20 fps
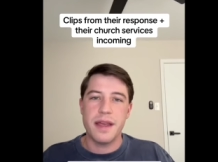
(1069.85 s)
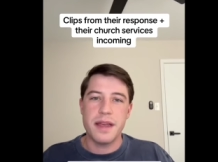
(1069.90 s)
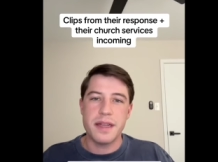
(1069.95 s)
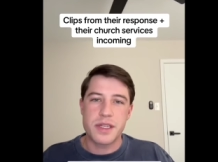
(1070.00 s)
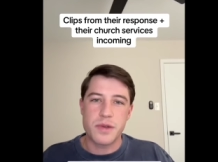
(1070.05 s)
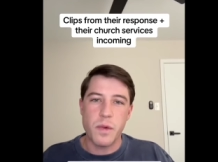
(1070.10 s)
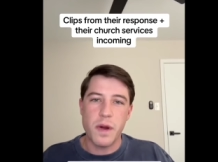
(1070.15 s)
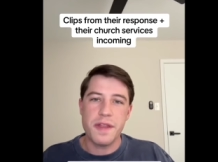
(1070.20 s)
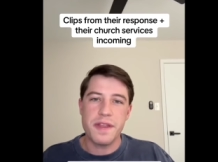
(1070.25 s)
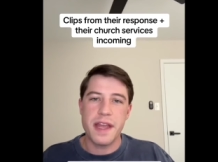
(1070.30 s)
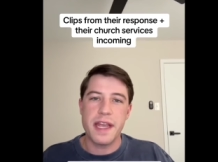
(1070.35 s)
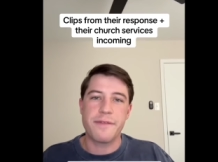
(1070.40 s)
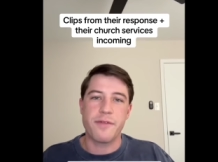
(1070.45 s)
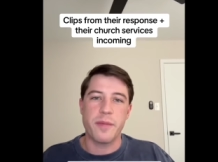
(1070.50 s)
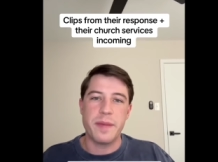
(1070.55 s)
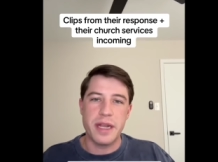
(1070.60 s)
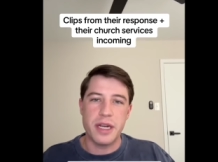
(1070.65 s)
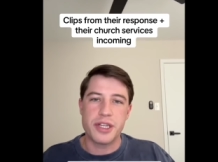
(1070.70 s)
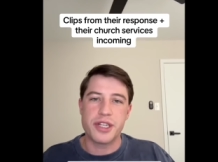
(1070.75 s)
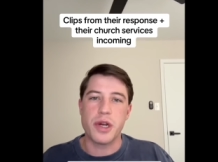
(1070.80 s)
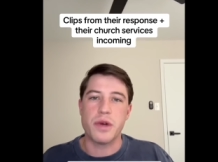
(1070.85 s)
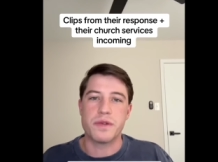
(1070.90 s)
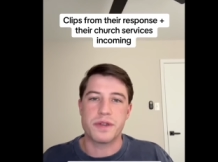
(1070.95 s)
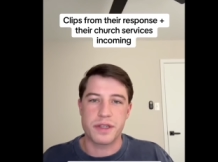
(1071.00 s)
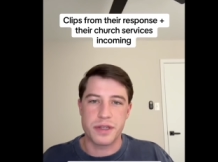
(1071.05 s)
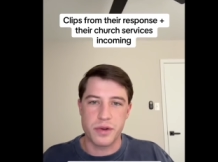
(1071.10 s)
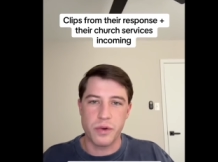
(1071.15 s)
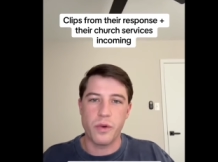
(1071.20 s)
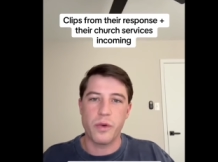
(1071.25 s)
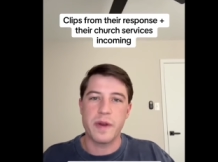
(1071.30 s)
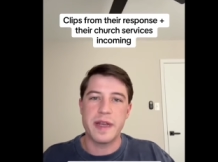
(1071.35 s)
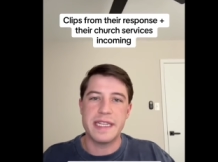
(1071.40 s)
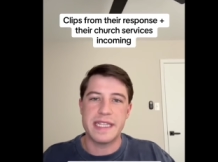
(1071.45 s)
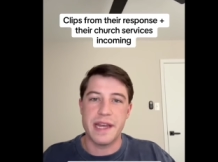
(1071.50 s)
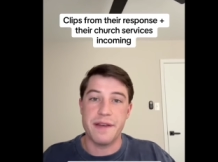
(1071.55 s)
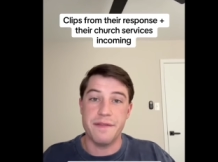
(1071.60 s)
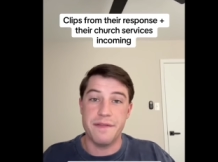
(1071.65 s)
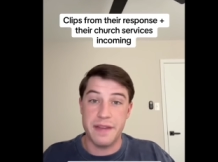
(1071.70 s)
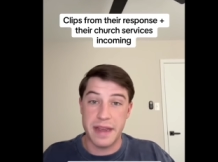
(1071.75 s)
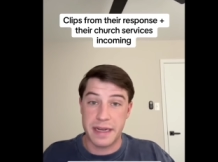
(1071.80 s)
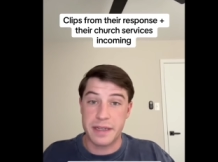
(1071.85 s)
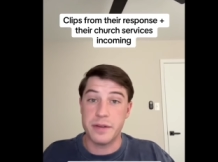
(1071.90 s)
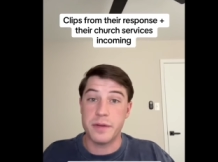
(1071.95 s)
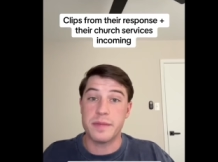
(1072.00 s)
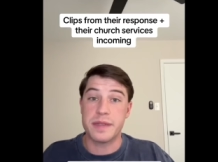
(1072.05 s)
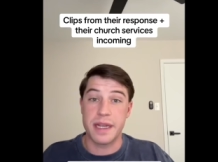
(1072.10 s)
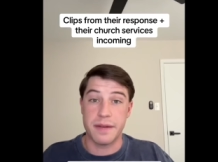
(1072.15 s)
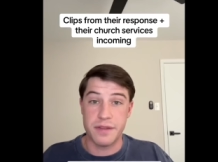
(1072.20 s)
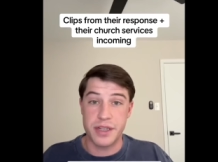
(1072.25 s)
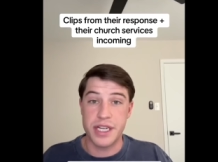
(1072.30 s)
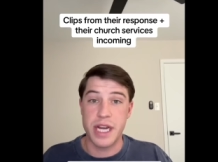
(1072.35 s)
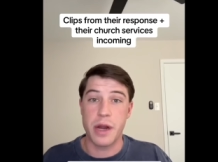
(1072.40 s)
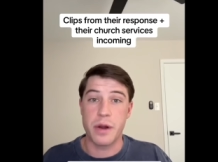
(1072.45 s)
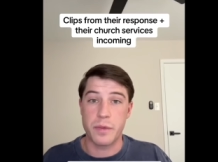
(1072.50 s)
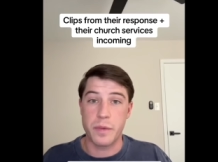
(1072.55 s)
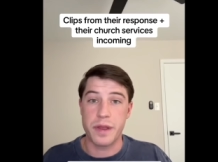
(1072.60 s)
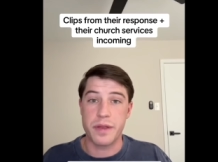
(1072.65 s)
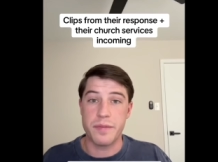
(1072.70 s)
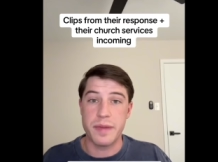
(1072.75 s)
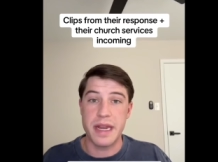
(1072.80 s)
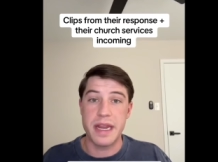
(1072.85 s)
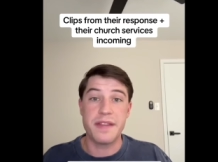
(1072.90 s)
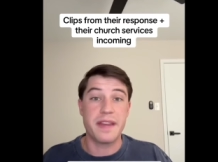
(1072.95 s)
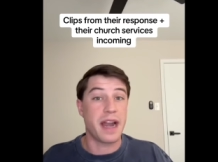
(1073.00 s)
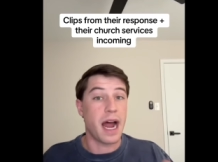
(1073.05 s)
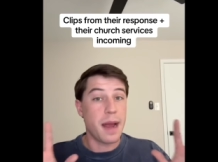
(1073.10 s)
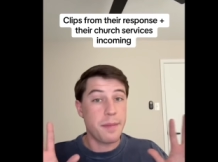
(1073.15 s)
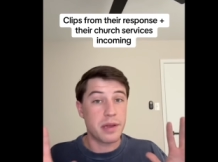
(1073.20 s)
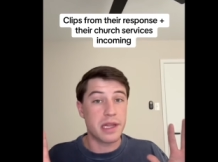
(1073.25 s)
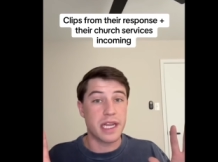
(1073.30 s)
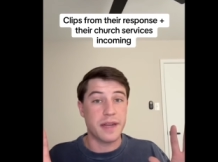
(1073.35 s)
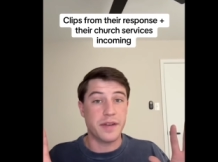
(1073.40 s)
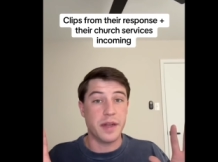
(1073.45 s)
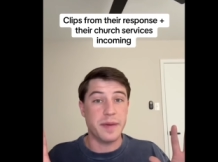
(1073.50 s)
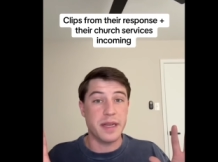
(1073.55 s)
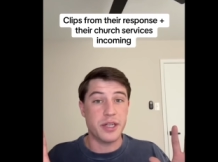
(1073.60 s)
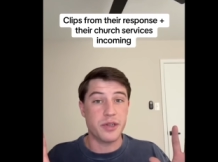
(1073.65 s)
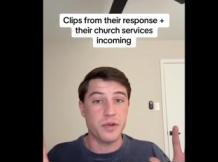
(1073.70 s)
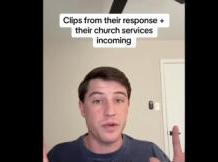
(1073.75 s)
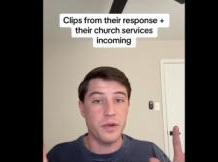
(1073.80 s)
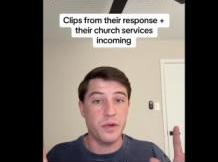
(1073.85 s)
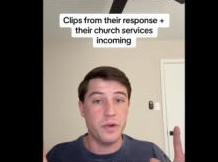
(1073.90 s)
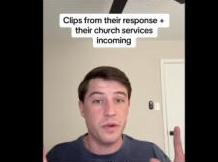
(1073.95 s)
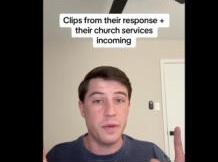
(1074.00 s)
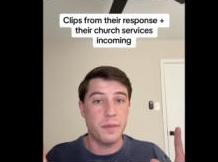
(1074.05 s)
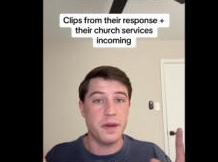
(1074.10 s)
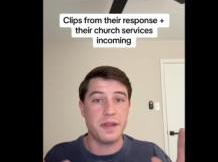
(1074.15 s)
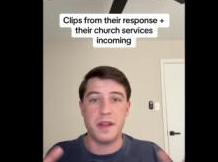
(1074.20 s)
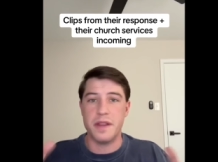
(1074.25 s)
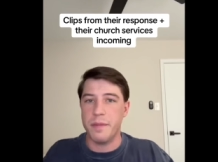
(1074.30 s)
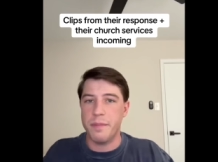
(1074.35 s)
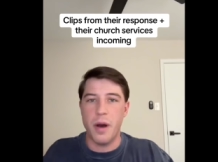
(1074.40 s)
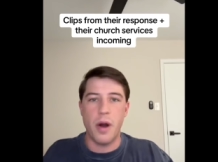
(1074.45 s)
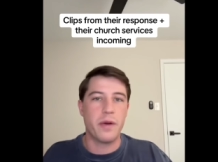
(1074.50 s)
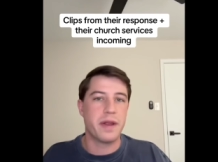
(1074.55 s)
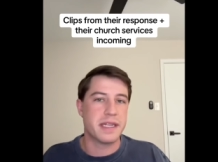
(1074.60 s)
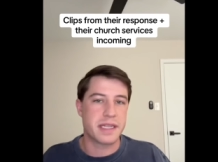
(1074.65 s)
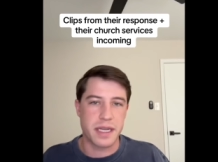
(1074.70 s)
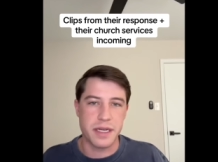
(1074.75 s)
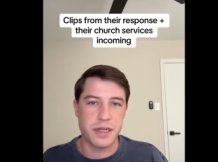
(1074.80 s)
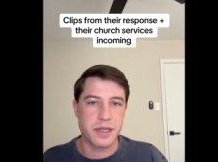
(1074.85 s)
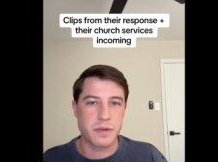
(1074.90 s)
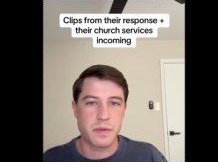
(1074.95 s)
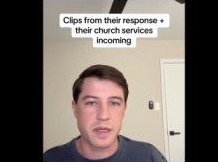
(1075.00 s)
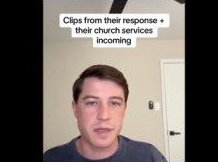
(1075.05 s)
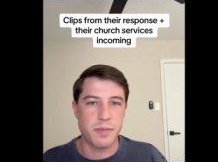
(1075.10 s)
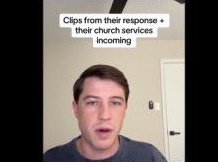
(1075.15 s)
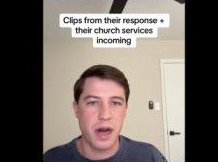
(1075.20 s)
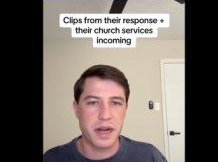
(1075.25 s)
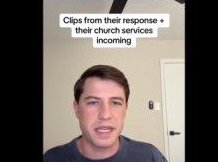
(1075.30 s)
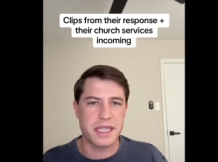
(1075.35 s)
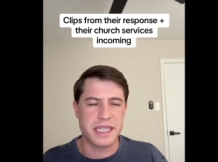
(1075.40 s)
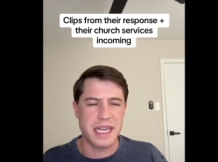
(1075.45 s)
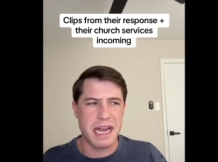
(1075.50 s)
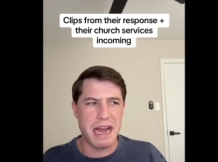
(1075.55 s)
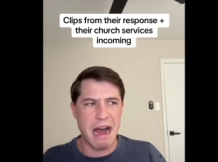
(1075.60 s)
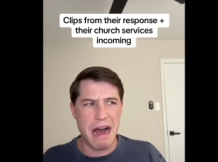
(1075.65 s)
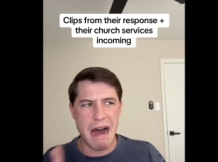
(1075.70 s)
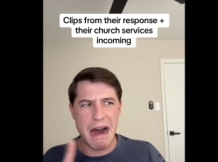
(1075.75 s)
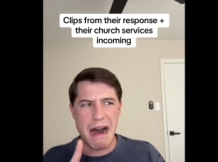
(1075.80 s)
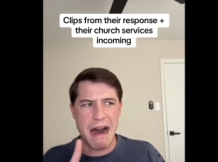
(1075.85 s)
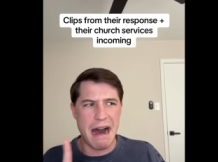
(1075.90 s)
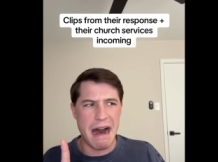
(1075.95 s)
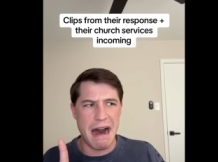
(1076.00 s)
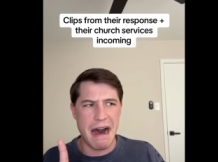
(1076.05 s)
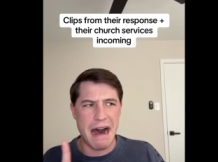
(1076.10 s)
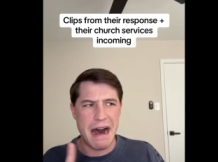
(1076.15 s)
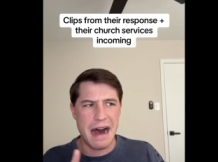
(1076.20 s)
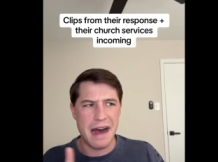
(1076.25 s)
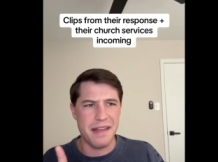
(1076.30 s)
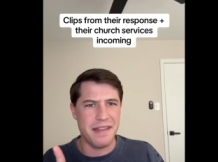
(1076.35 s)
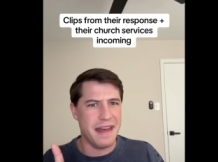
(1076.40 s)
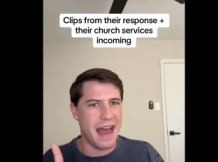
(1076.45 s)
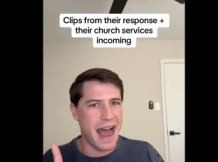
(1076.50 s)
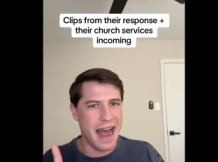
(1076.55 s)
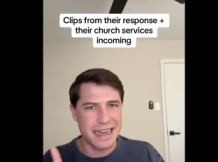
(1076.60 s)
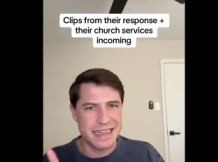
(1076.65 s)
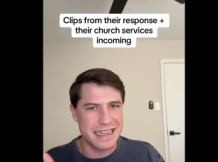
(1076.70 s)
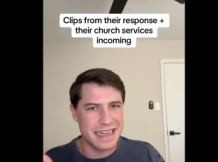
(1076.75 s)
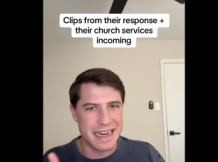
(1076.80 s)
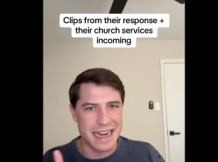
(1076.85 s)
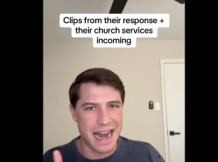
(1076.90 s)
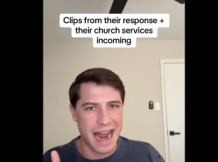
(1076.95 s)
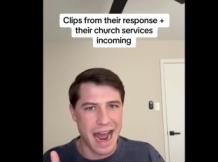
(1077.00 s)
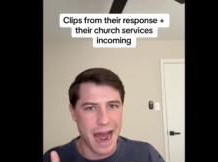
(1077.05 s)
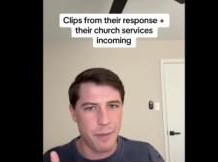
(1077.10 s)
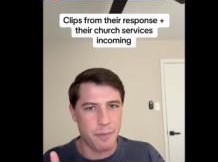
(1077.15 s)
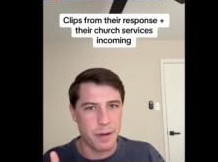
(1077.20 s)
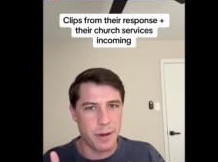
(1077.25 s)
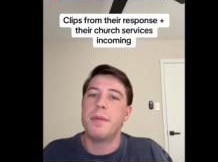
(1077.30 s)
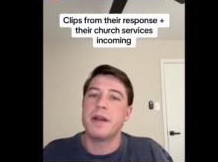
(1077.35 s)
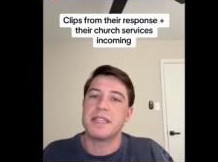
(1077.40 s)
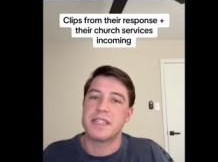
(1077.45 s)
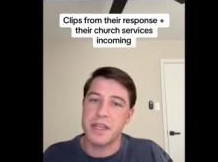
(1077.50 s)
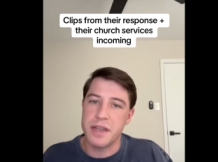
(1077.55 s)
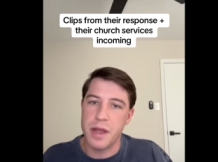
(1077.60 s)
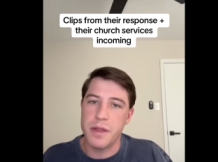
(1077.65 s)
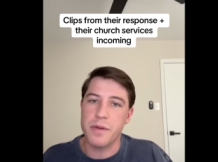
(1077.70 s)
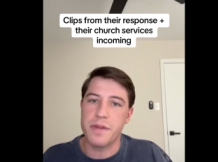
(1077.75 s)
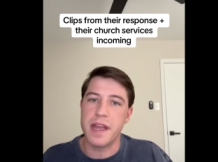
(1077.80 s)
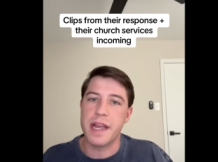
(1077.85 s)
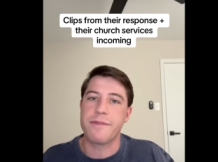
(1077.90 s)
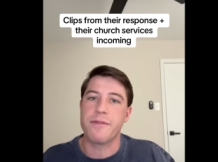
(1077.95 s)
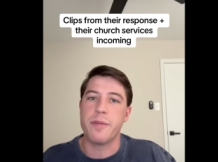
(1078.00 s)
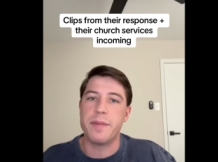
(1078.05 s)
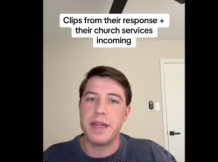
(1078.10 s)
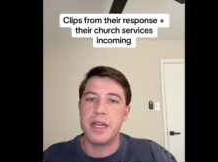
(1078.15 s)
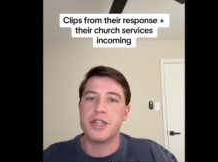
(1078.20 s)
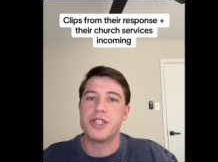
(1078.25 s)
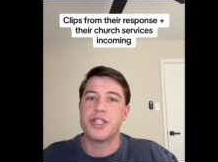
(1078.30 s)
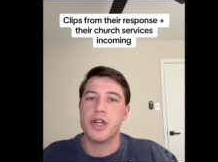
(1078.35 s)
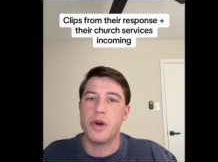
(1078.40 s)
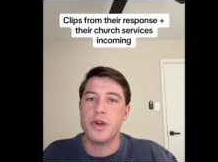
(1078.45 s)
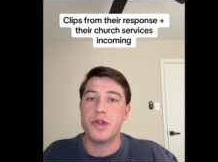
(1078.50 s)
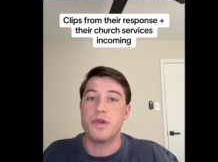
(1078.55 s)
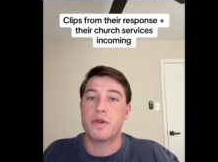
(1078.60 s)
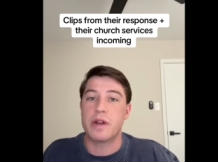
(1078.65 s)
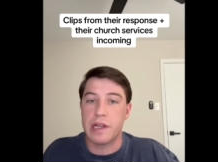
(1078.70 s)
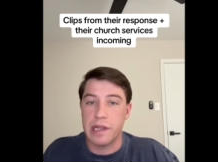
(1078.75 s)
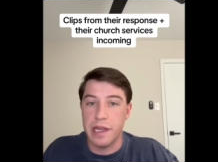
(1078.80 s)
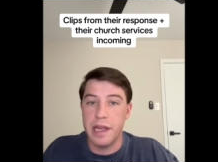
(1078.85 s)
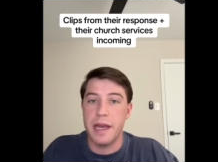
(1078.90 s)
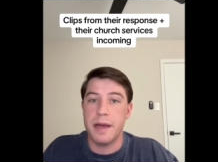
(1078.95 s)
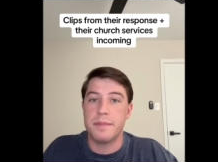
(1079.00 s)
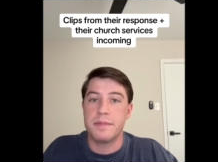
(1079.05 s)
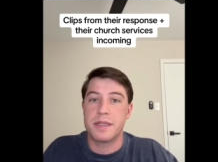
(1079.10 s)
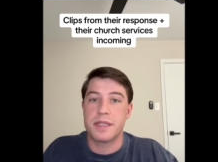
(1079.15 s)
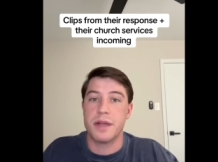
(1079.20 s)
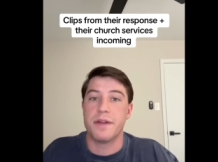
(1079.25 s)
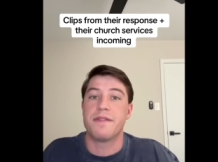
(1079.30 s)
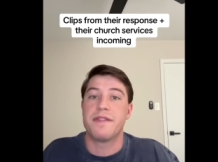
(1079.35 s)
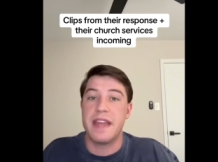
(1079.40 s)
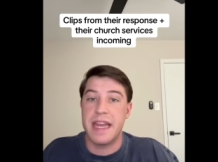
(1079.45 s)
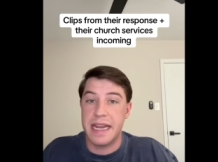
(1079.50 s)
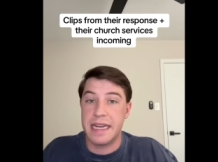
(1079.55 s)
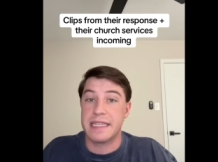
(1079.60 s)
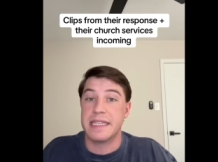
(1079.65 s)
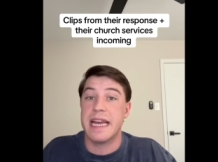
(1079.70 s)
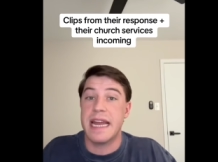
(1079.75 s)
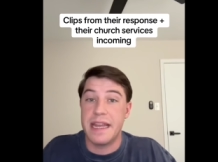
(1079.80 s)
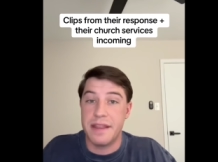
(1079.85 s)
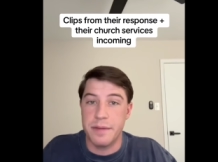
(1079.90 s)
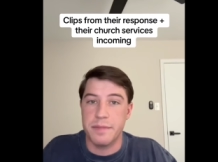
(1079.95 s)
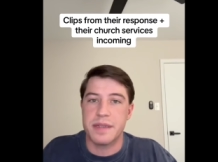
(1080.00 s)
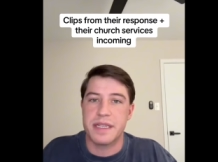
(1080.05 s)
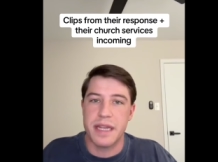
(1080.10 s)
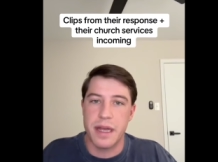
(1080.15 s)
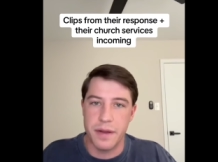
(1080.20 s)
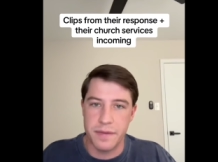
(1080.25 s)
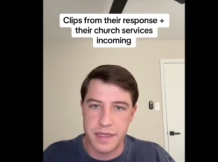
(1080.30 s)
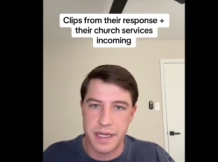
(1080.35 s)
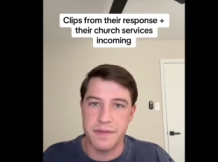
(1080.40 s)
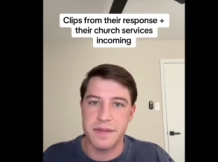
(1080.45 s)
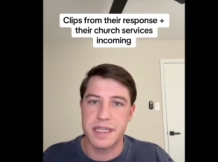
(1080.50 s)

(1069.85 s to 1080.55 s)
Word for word: It's one thing for me to show stories that victims have shared with me that I believe to be true, but then the Podies can just respond and say, uh-uh, uh, that didn't happen. But it's another thing for me to show you clips of things they themselves have